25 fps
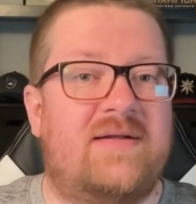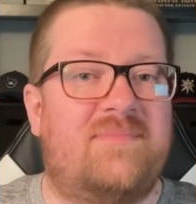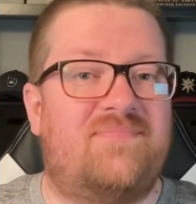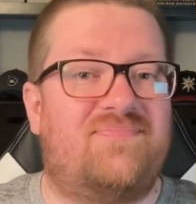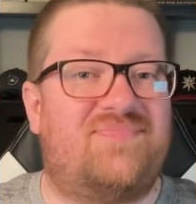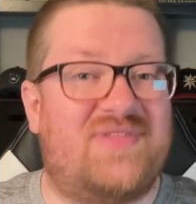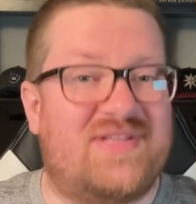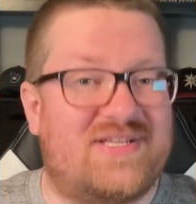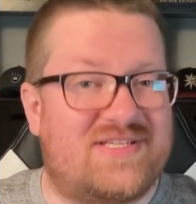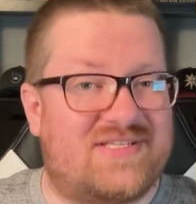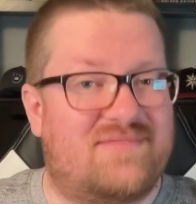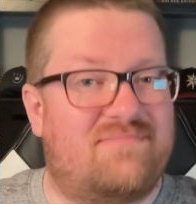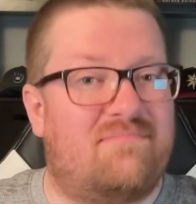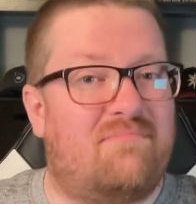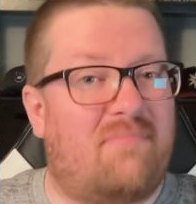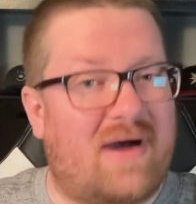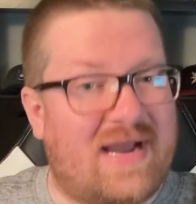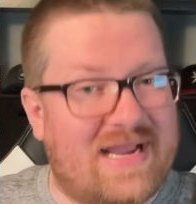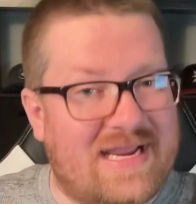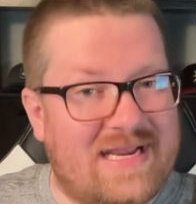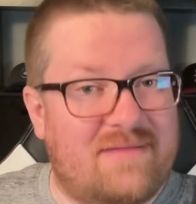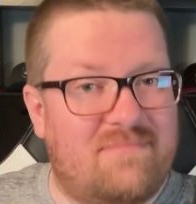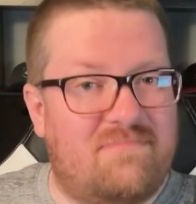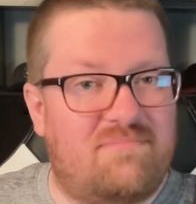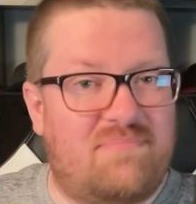this
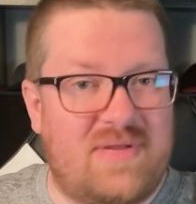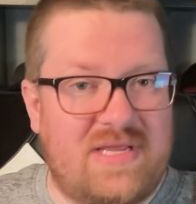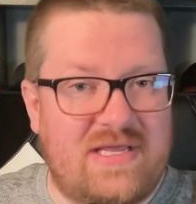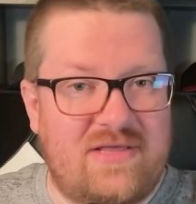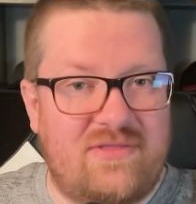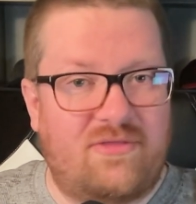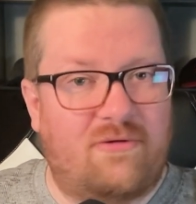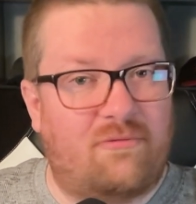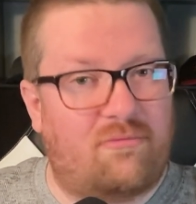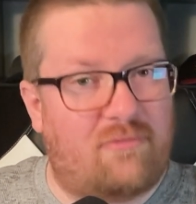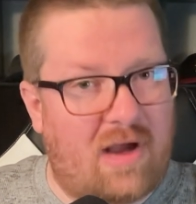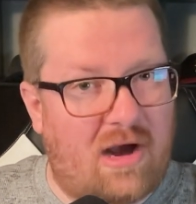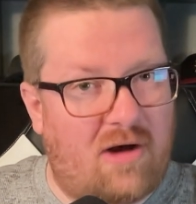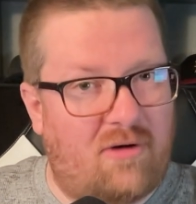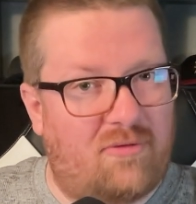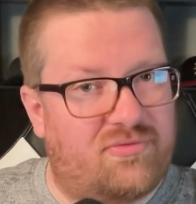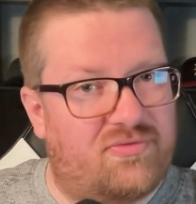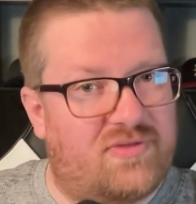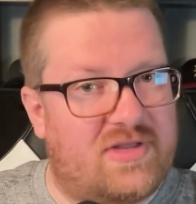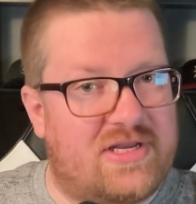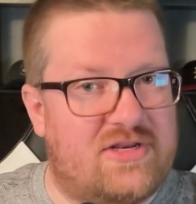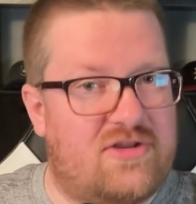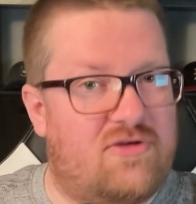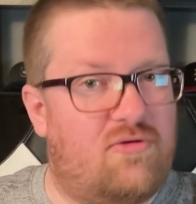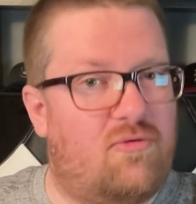might be the route
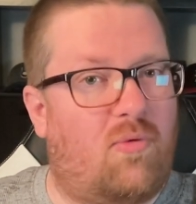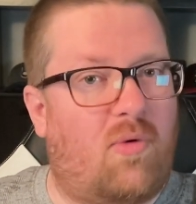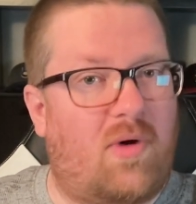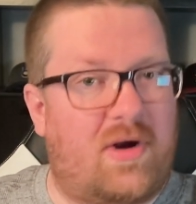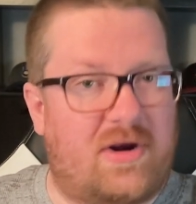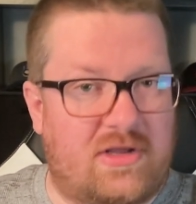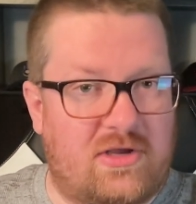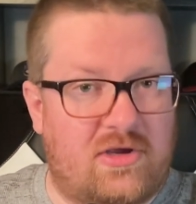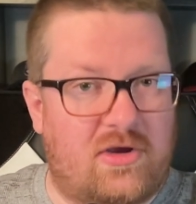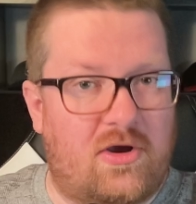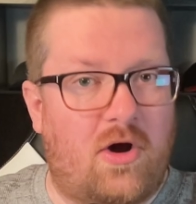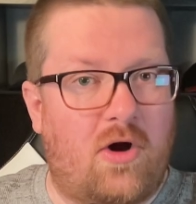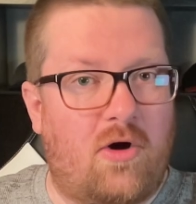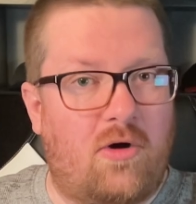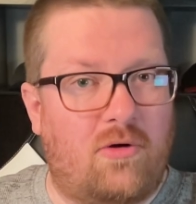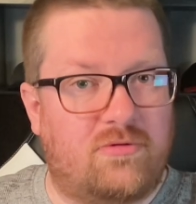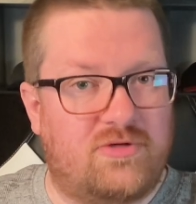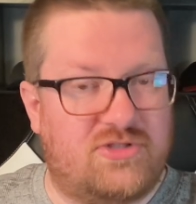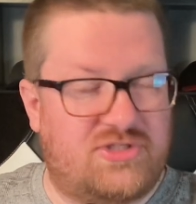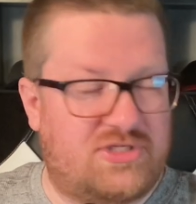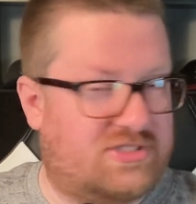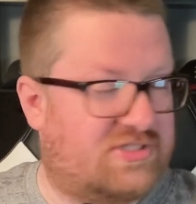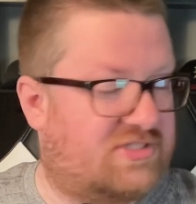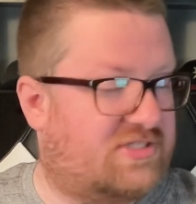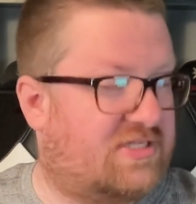that you want to go,
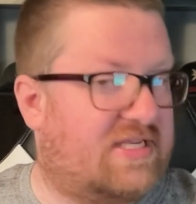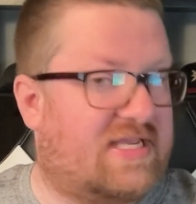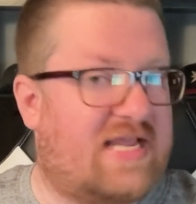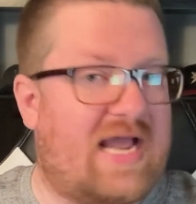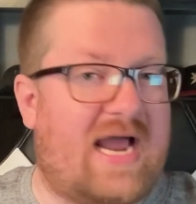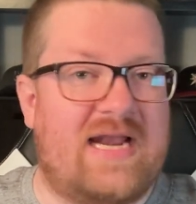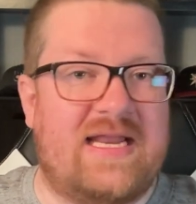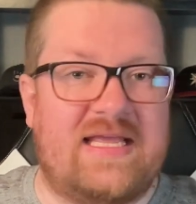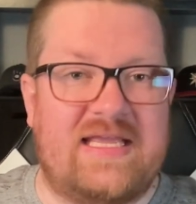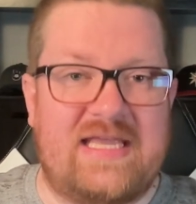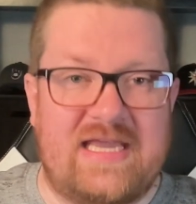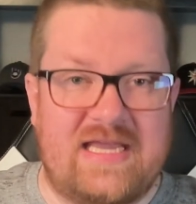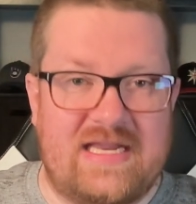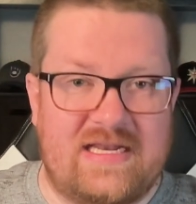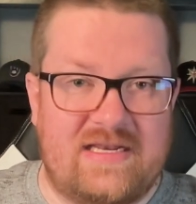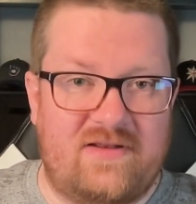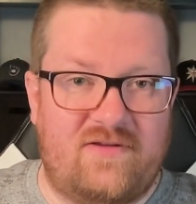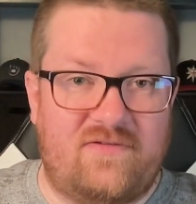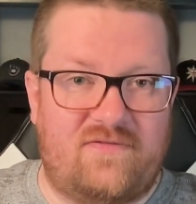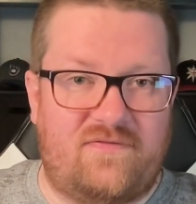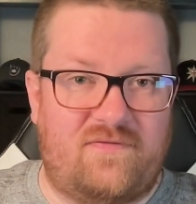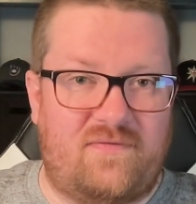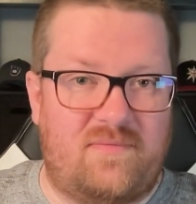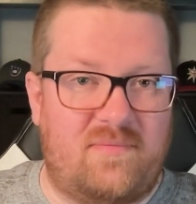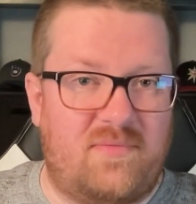just to kind of get
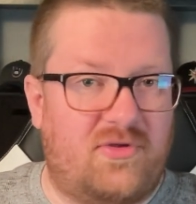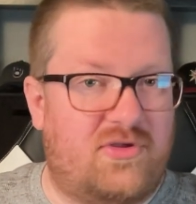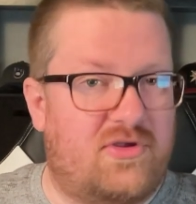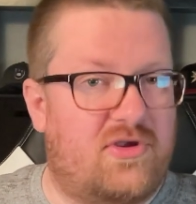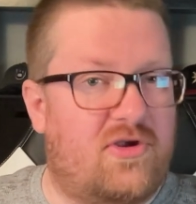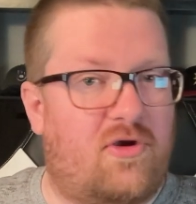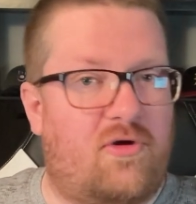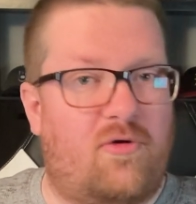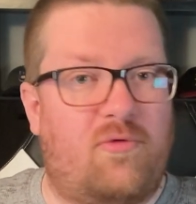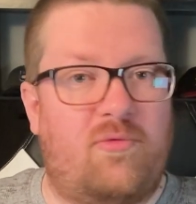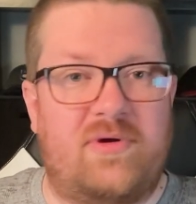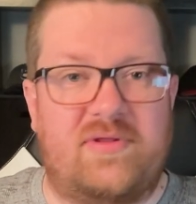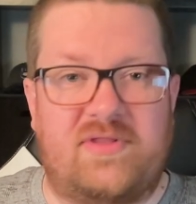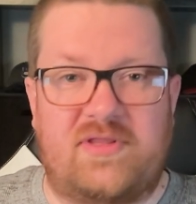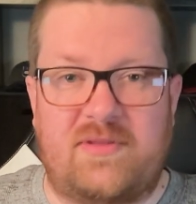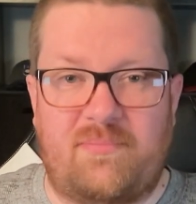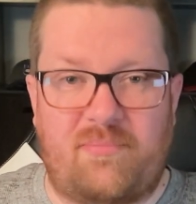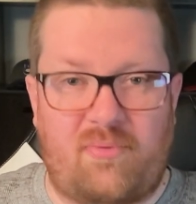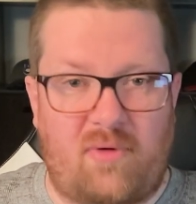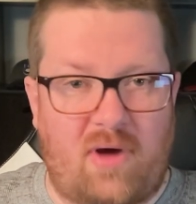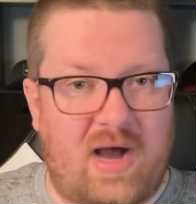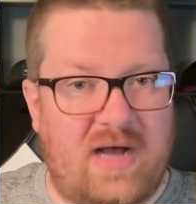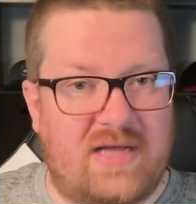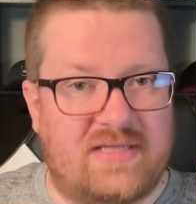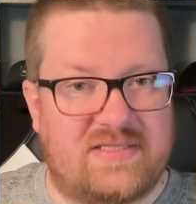familiar with the
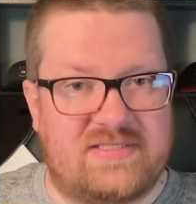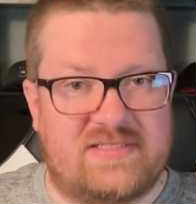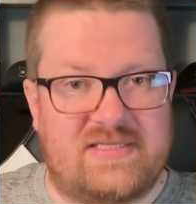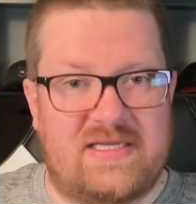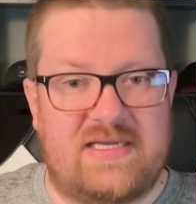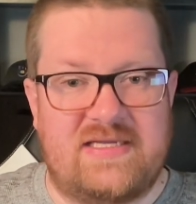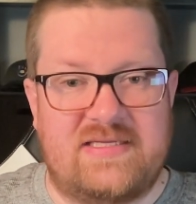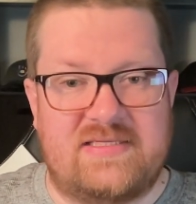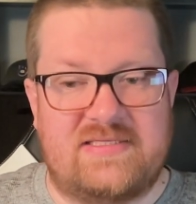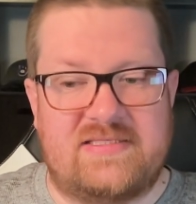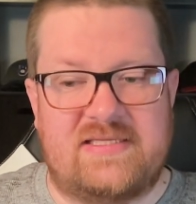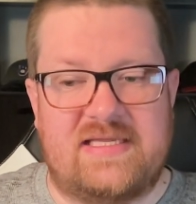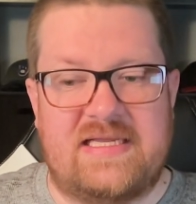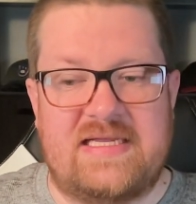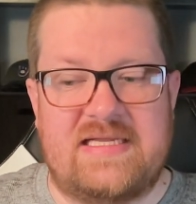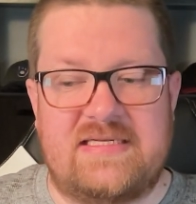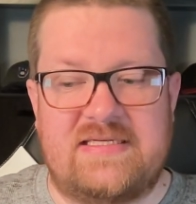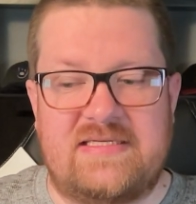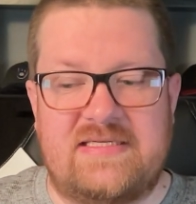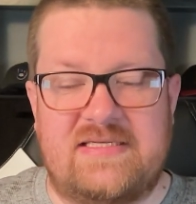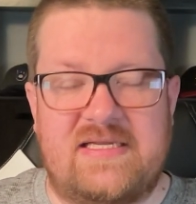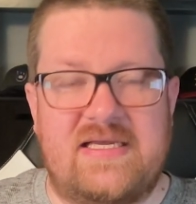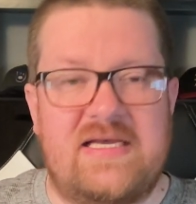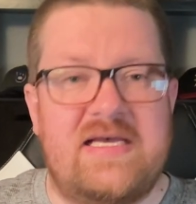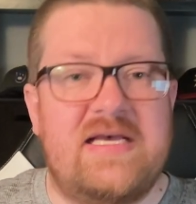process
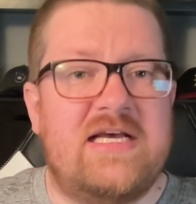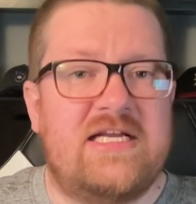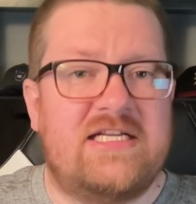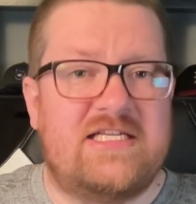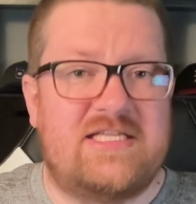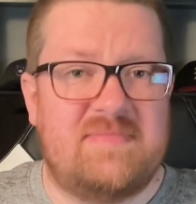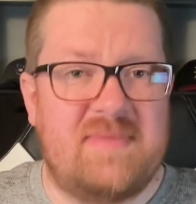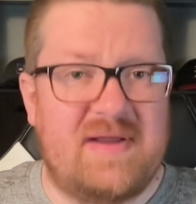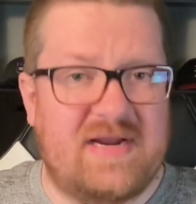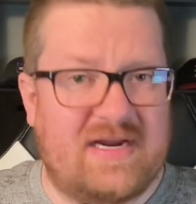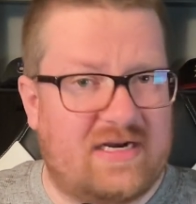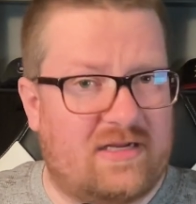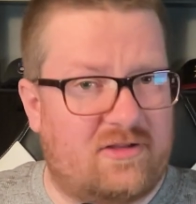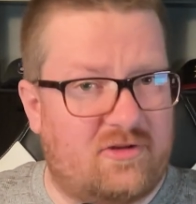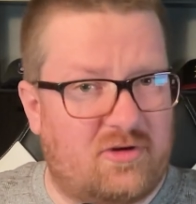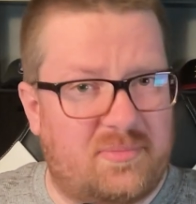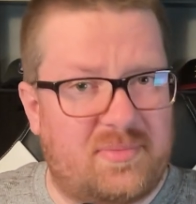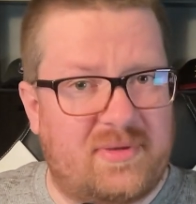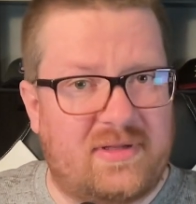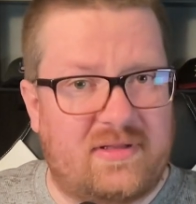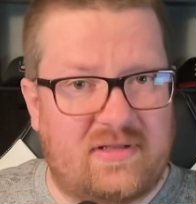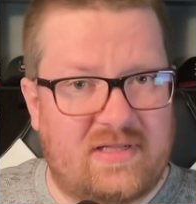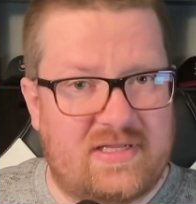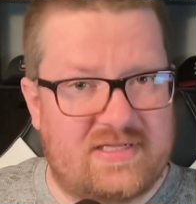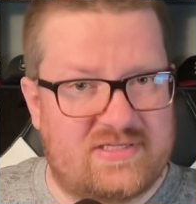and to make it a little
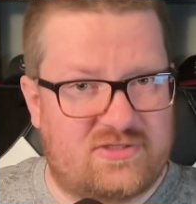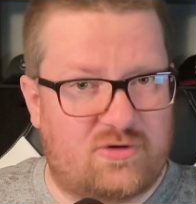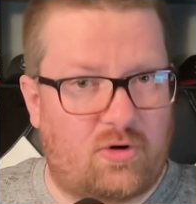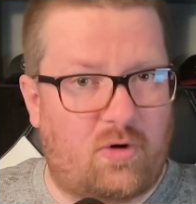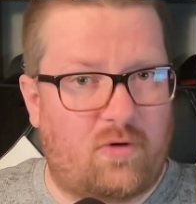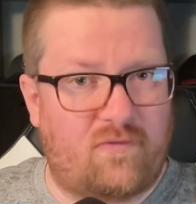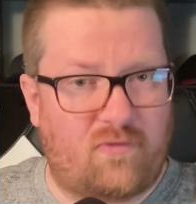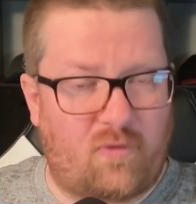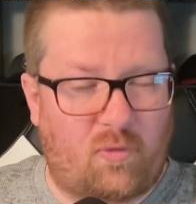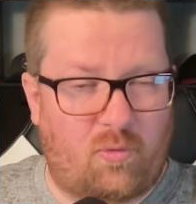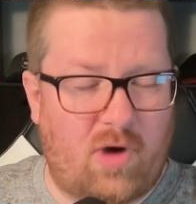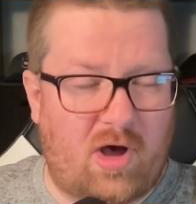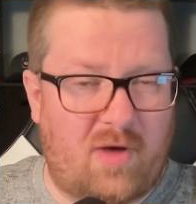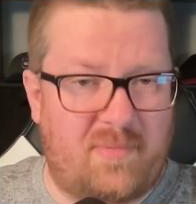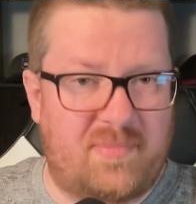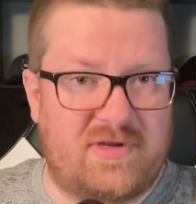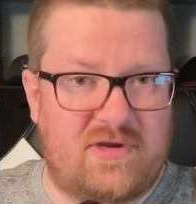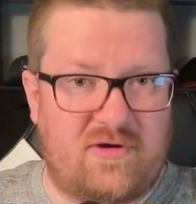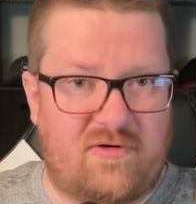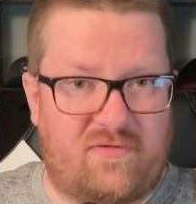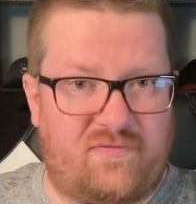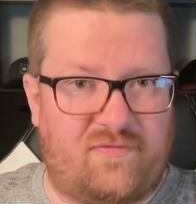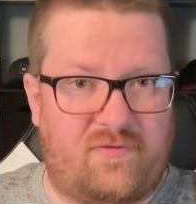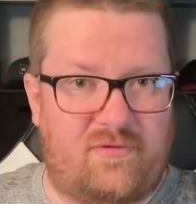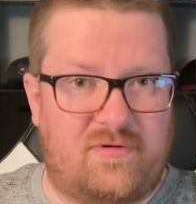bit less overwhelming
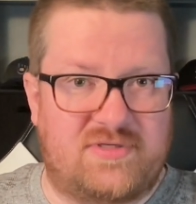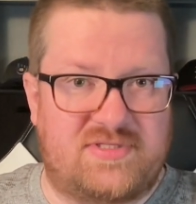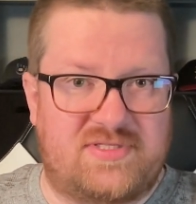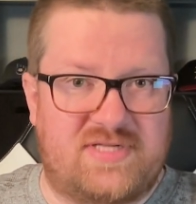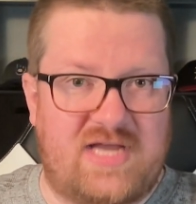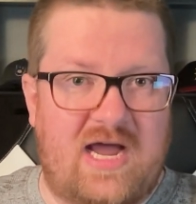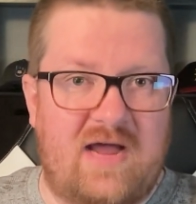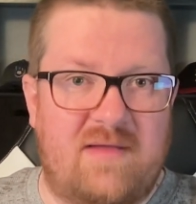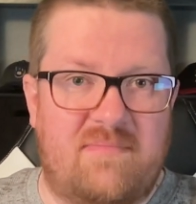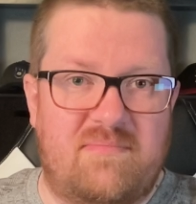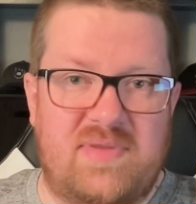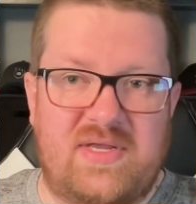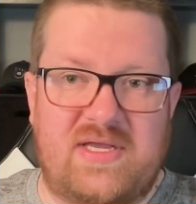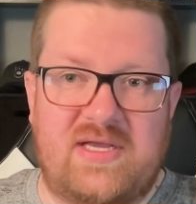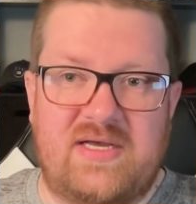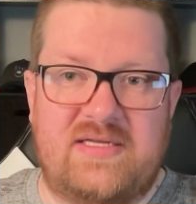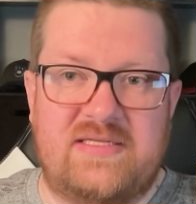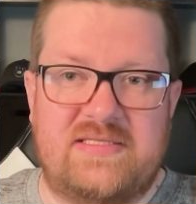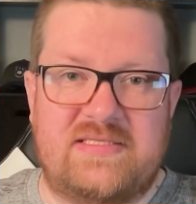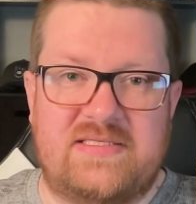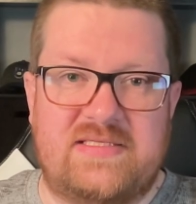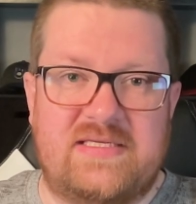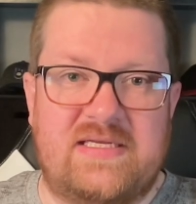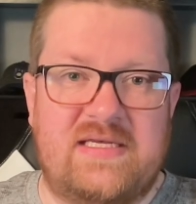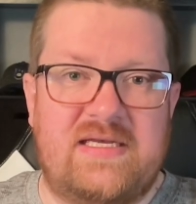your first time,
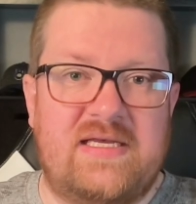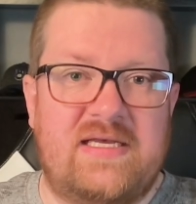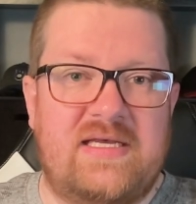because